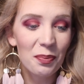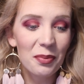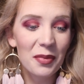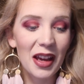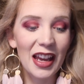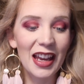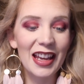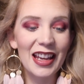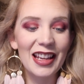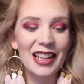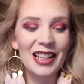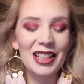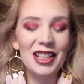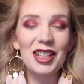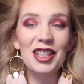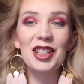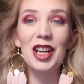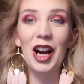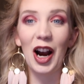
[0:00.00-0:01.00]
My
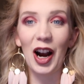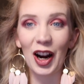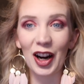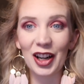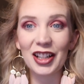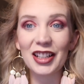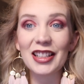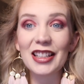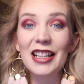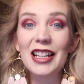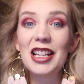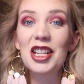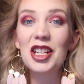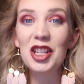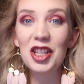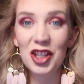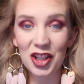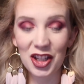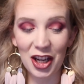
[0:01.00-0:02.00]
Tarte
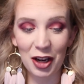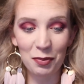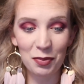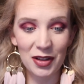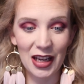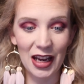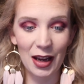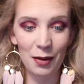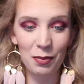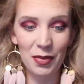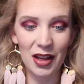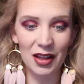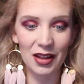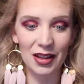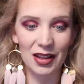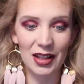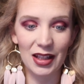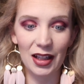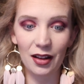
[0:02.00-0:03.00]
Shape Tape
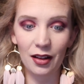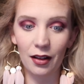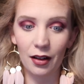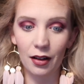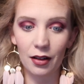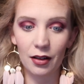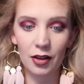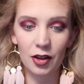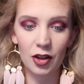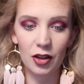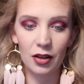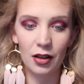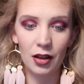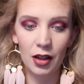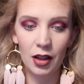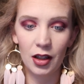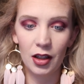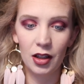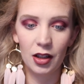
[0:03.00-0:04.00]
Concealer.
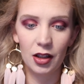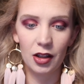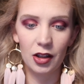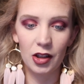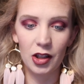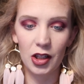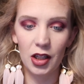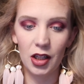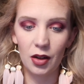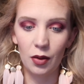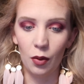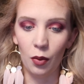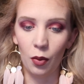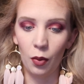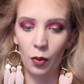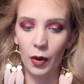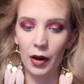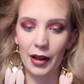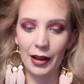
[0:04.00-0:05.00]
Gee
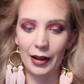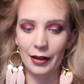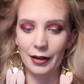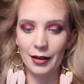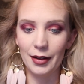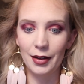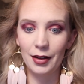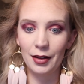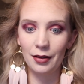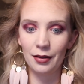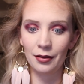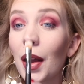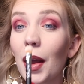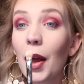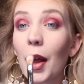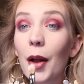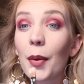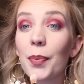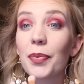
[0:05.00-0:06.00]
whiz.
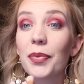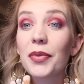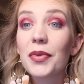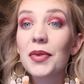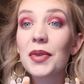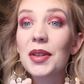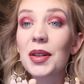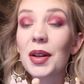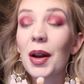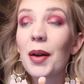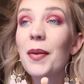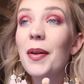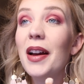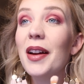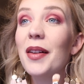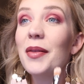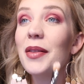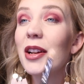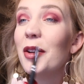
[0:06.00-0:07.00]
So I'm
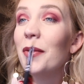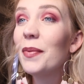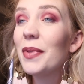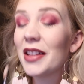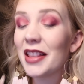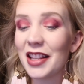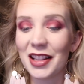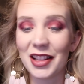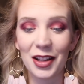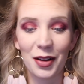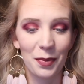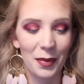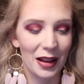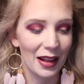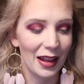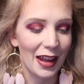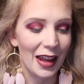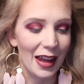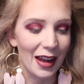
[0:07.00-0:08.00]
gonna put this on
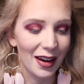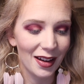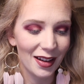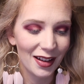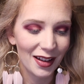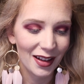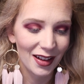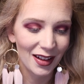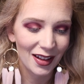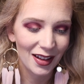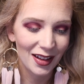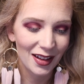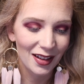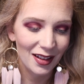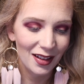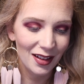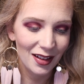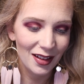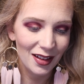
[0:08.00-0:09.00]
my lid.
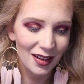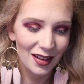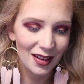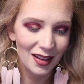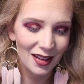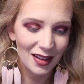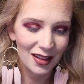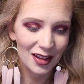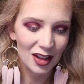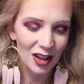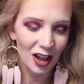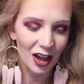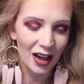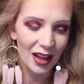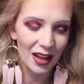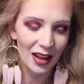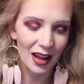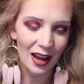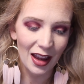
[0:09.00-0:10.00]

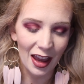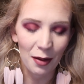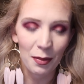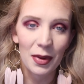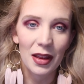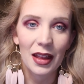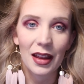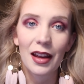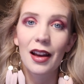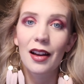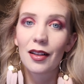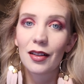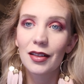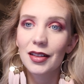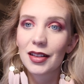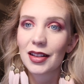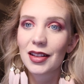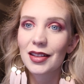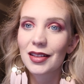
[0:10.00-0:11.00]
Sorry, that gave me the
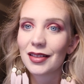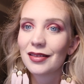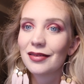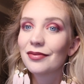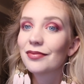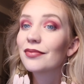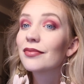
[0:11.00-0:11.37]
giggles.